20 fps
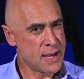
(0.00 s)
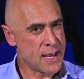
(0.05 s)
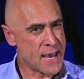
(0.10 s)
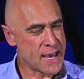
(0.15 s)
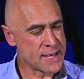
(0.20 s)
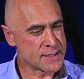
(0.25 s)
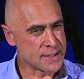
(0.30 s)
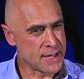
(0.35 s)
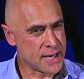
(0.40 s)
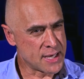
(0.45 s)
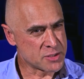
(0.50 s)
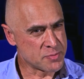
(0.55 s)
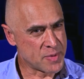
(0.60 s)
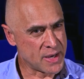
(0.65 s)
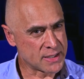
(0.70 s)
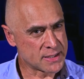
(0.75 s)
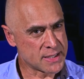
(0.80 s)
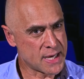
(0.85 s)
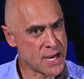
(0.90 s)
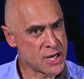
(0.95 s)
has an
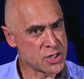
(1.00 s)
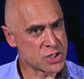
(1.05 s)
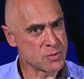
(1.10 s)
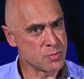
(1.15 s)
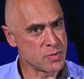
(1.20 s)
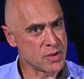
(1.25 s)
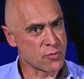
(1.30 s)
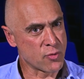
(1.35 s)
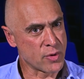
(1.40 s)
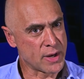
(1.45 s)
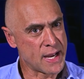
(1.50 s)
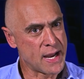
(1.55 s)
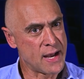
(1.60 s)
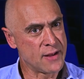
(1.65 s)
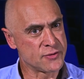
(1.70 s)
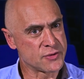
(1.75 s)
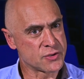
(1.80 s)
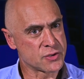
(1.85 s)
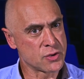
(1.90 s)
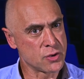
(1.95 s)
expectation with
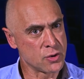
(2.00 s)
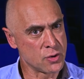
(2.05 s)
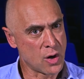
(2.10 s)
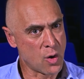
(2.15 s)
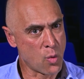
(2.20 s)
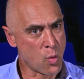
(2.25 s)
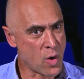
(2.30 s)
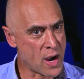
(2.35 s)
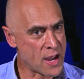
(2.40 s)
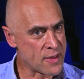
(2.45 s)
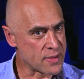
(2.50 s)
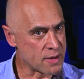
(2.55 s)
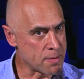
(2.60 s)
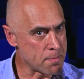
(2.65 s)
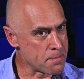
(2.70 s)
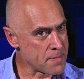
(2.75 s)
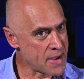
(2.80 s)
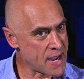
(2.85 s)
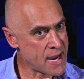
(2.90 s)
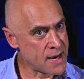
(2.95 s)
regards to a way that a
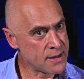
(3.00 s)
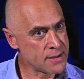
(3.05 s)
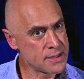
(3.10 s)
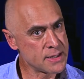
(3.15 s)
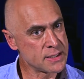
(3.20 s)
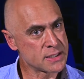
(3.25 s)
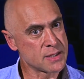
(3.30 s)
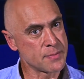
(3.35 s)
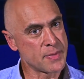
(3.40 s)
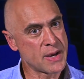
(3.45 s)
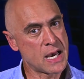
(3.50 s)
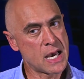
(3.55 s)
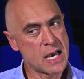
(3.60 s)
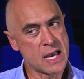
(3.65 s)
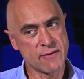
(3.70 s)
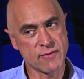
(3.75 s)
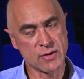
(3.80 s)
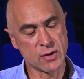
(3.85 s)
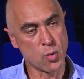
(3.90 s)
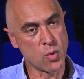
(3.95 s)
man needs to
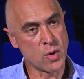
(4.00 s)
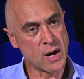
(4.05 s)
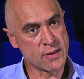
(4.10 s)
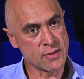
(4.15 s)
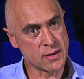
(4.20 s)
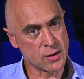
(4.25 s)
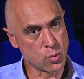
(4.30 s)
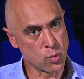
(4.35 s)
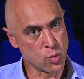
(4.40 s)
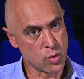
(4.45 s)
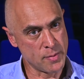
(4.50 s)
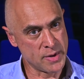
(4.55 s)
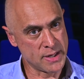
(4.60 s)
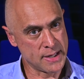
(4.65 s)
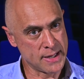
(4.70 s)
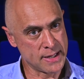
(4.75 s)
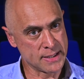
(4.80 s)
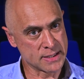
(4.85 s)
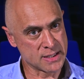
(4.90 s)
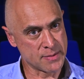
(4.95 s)
behave and a way that a woman
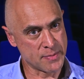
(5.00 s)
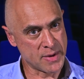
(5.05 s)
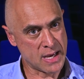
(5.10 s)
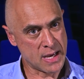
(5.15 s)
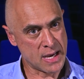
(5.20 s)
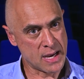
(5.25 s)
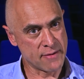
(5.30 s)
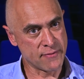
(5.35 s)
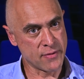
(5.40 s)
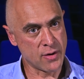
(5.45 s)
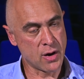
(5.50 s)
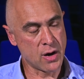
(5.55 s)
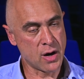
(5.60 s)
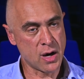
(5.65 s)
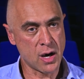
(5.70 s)
needs to behave.